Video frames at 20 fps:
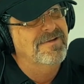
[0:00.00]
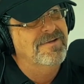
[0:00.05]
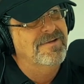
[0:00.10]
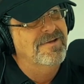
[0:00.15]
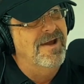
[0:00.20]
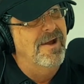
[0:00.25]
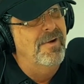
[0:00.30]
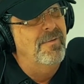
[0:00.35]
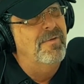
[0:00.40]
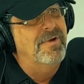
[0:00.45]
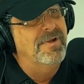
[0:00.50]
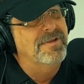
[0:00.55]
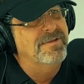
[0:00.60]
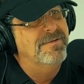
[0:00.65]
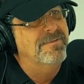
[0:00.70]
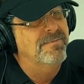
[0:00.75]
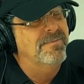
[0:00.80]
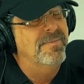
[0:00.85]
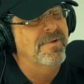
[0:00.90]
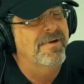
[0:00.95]
let me
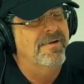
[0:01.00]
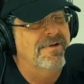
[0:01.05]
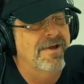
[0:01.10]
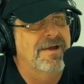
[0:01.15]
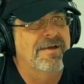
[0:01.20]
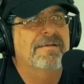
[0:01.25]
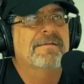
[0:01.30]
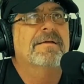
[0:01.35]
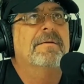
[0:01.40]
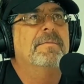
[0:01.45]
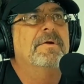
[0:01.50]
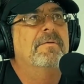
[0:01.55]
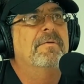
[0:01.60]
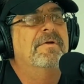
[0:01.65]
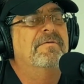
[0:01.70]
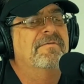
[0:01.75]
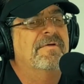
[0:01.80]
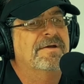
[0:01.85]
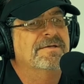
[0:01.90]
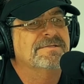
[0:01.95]

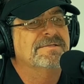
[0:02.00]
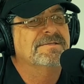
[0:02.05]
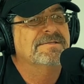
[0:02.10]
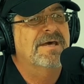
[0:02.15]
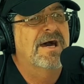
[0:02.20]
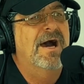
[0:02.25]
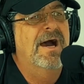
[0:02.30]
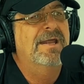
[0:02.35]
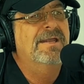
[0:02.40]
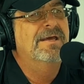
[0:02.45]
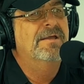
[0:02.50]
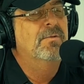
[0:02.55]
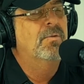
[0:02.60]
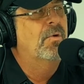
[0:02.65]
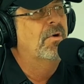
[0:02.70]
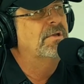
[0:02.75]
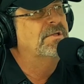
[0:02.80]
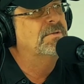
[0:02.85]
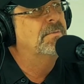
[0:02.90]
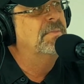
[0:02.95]
rephrase this. I didn't
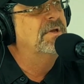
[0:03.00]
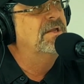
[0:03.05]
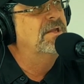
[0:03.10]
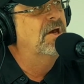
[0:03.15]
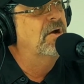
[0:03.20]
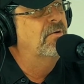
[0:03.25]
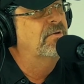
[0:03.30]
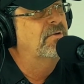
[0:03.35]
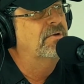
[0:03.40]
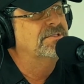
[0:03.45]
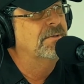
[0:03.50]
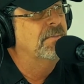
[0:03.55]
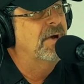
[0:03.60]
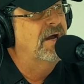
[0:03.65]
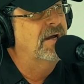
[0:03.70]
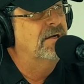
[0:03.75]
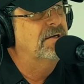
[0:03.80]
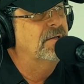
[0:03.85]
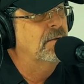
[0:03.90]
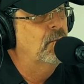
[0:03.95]
want to be known as a
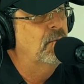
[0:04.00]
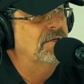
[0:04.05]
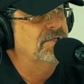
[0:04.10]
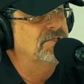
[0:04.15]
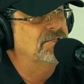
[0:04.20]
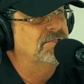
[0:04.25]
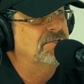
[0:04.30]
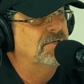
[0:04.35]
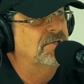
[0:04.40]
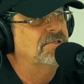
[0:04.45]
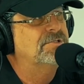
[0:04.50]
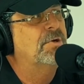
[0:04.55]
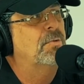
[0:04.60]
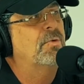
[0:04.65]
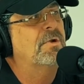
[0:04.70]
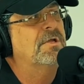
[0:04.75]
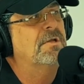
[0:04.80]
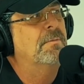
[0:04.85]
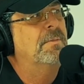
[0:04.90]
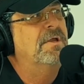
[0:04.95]
biker that went to church. I
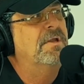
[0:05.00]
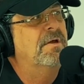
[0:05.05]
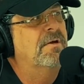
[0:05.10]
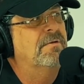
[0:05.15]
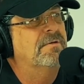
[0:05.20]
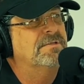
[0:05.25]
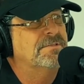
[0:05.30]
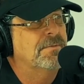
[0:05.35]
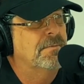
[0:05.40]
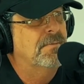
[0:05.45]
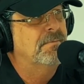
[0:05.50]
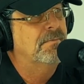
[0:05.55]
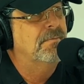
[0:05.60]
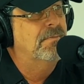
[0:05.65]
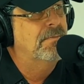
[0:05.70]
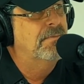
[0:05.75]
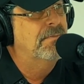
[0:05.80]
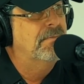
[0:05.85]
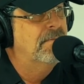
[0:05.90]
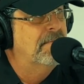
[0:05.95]
wanted to be known as
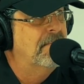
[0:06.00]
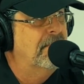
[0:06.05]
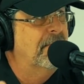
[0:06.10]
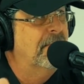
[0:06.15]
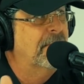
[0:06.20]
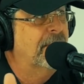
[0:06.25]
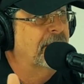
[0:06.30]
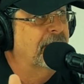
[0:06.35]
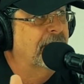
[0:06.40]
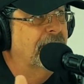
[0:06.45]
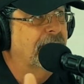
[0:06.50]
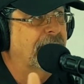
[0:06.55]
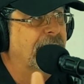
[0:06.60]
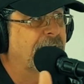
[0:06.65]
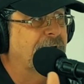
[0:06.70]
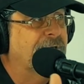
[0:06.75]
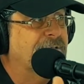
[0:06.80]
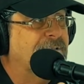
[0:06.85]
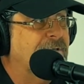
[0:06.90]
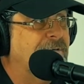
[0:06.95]

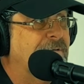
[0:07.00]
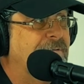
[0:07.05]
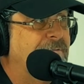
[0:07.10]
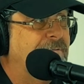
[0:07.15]
a